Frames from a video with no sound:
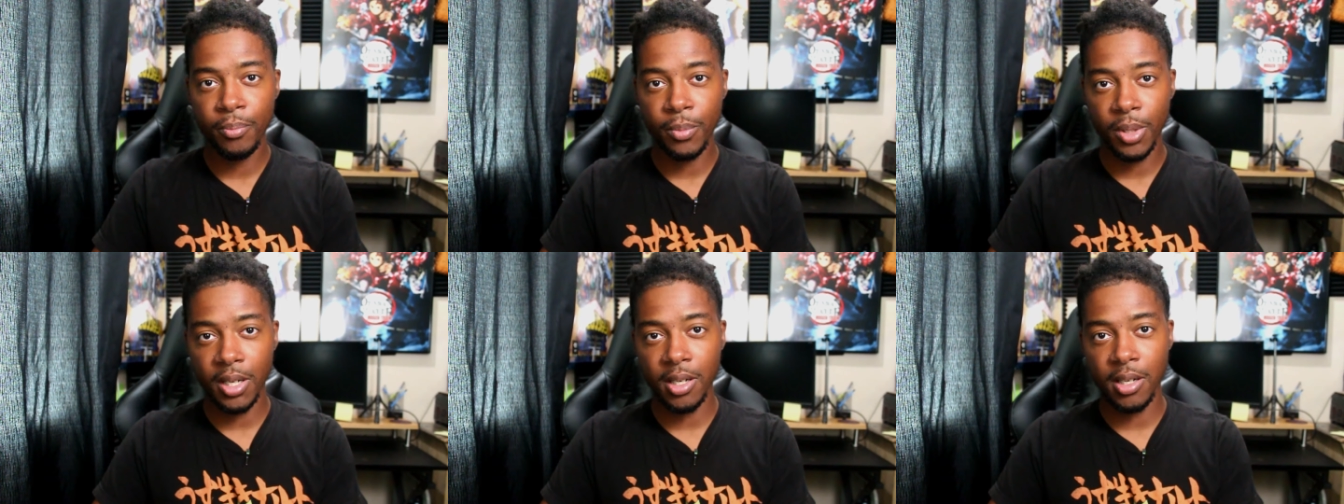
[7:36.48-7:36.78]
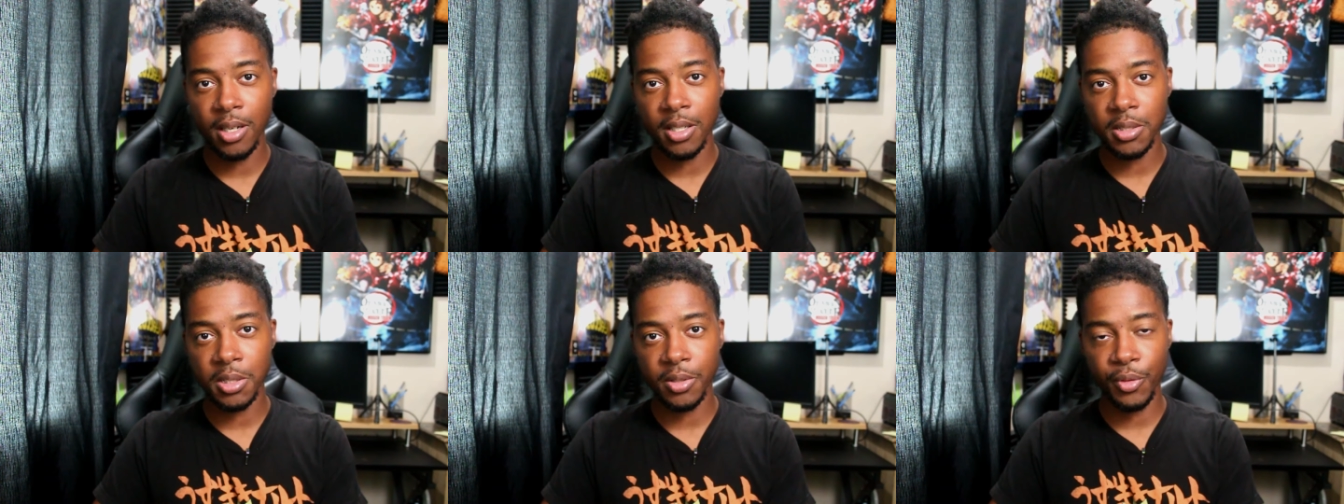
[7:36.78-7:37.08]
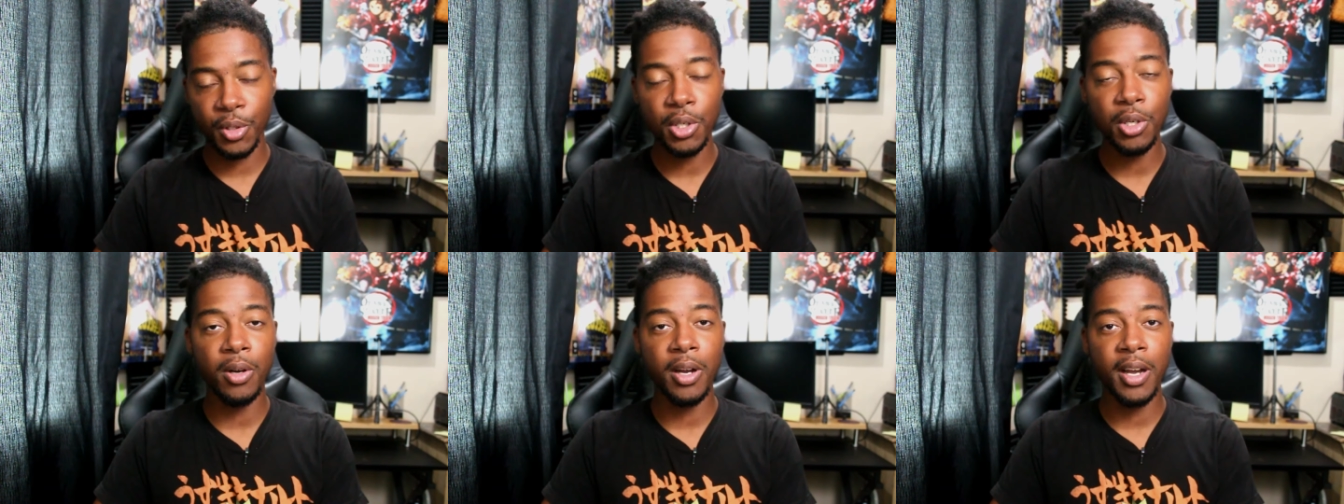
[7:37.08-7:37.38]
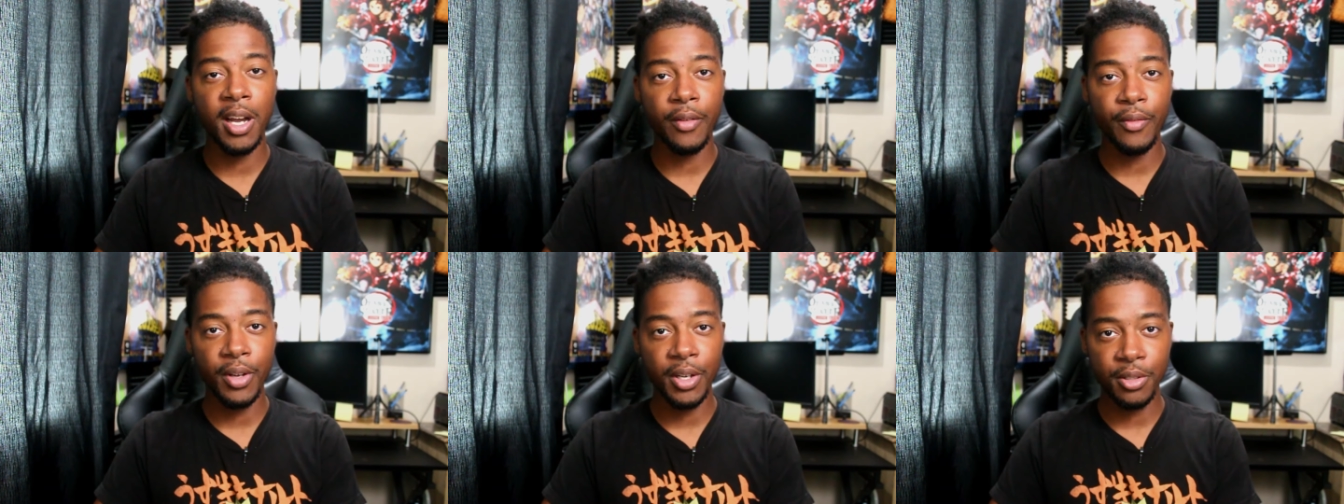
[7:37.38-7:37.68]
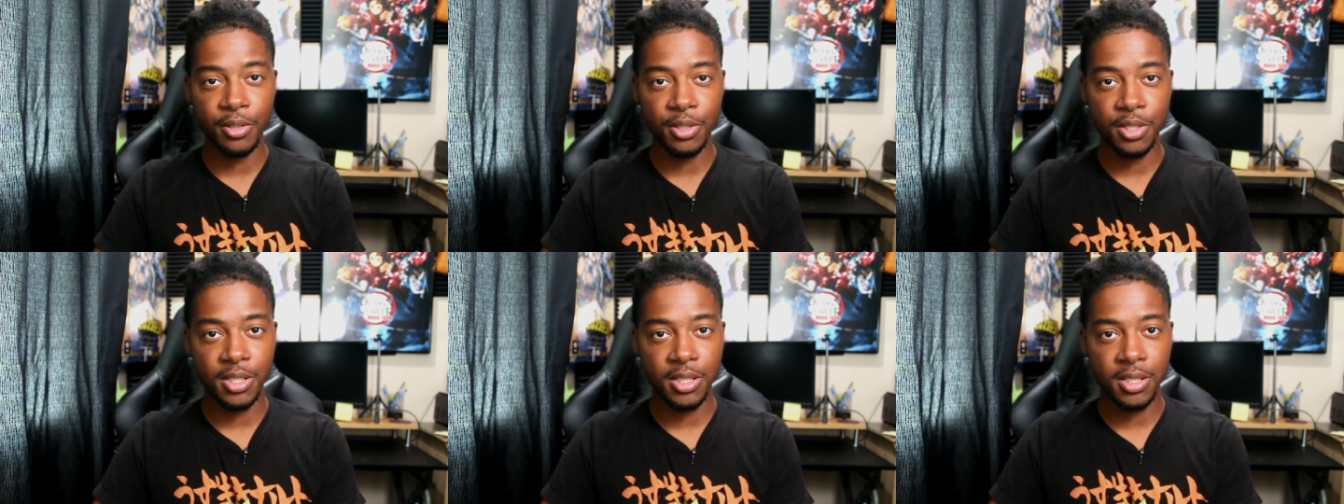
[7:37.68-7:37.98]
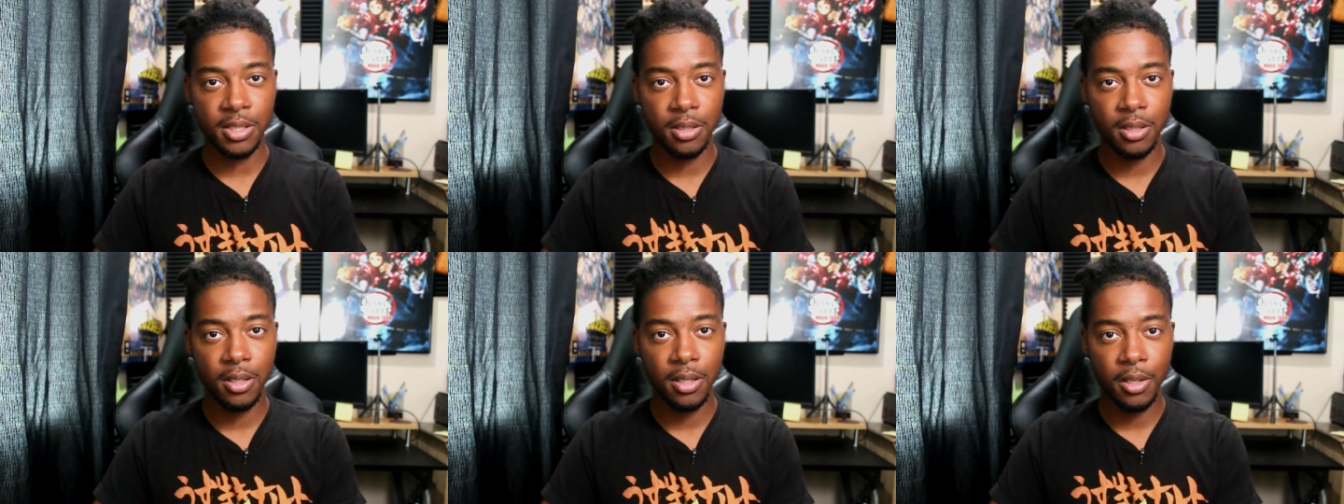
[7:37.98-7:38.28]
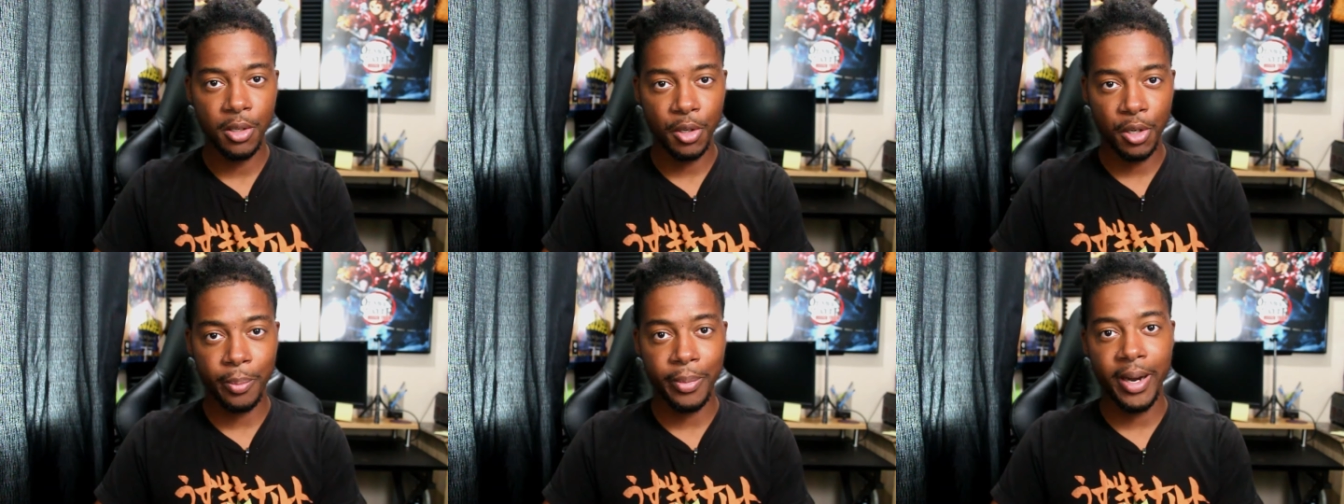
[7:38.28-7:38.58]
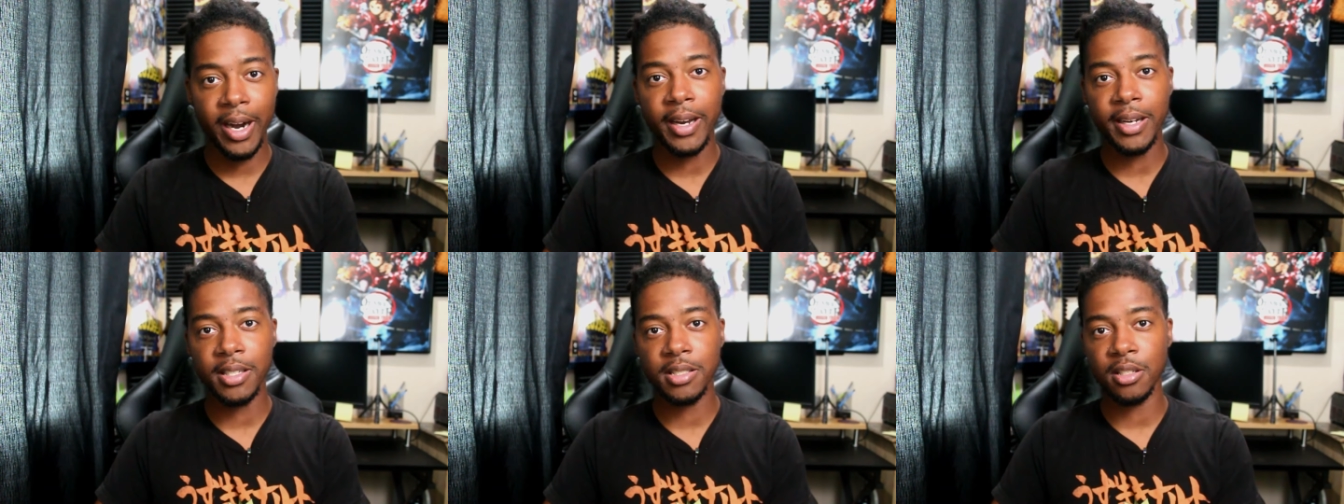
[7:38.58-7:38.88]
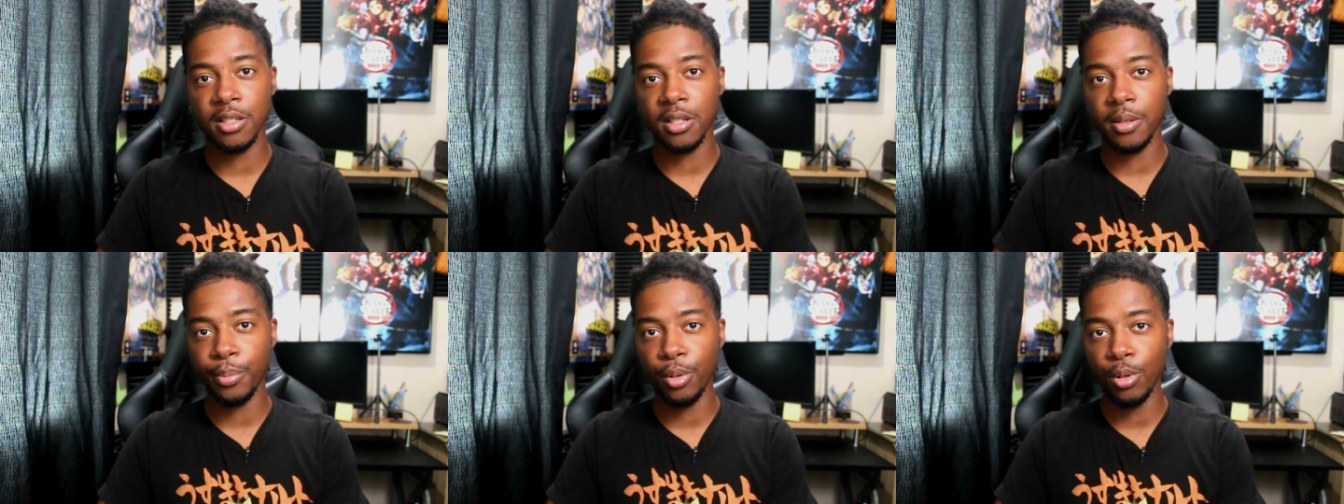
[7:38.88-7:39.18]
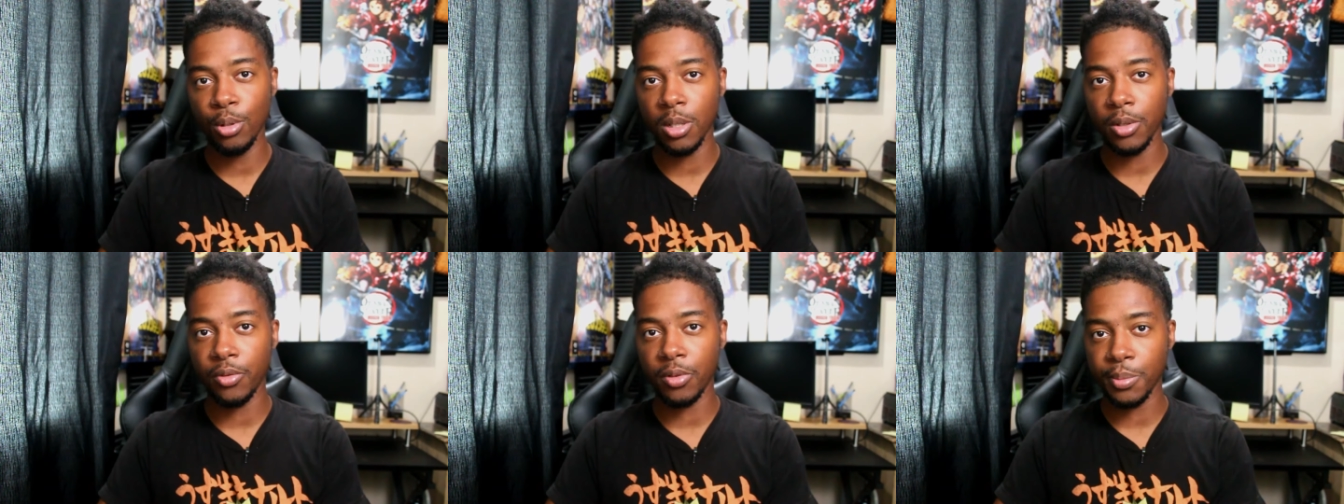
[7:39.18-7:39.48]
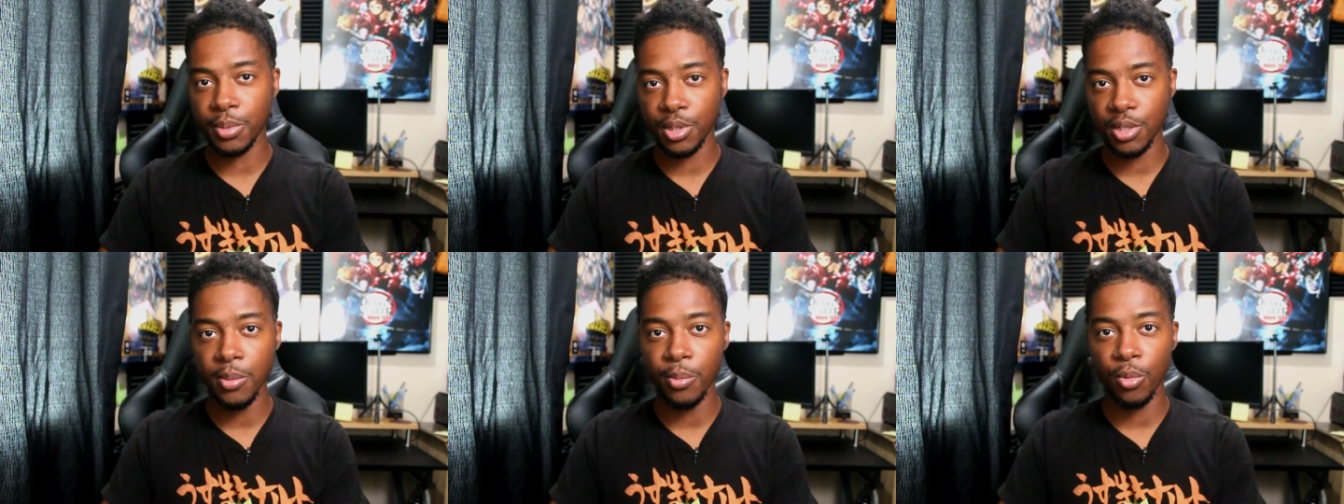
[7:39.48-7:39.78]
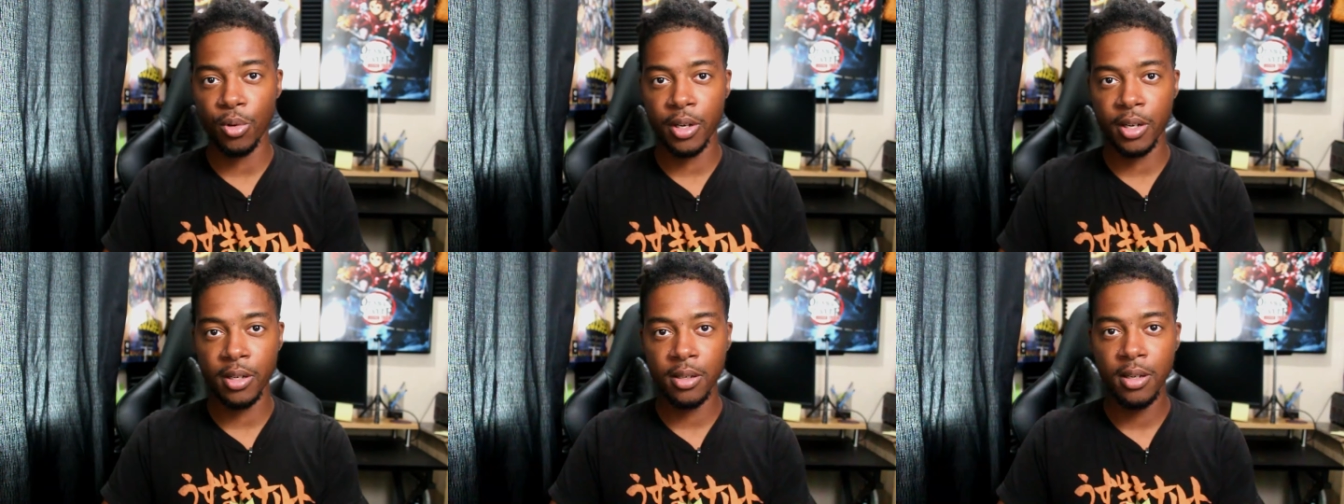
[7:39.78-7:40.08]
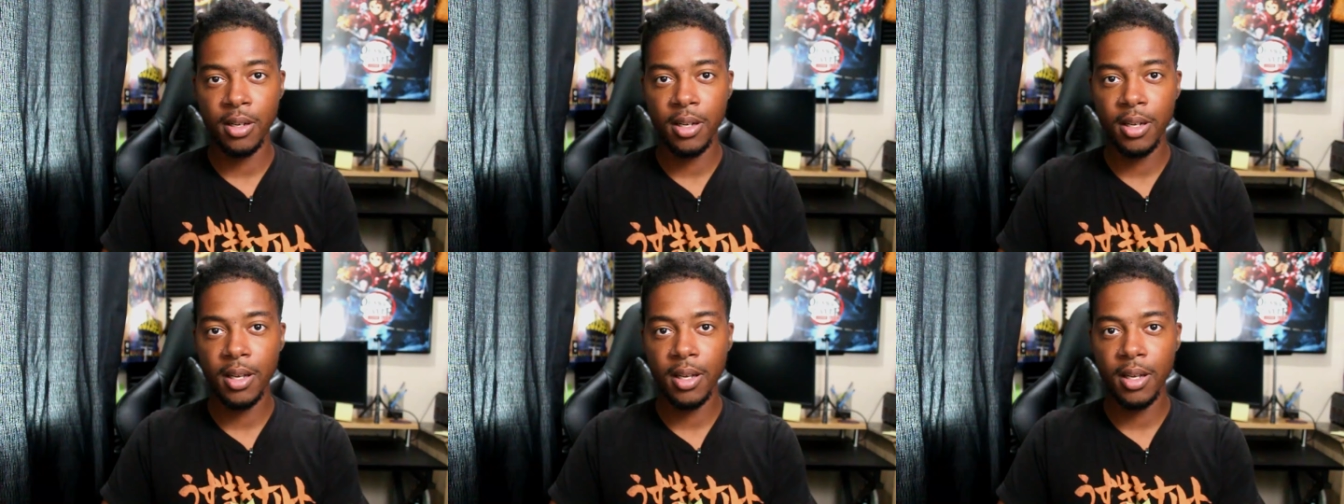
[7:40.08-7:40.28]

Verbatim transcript: Because if you don't have energy, your body's gonna pull it from somewhere.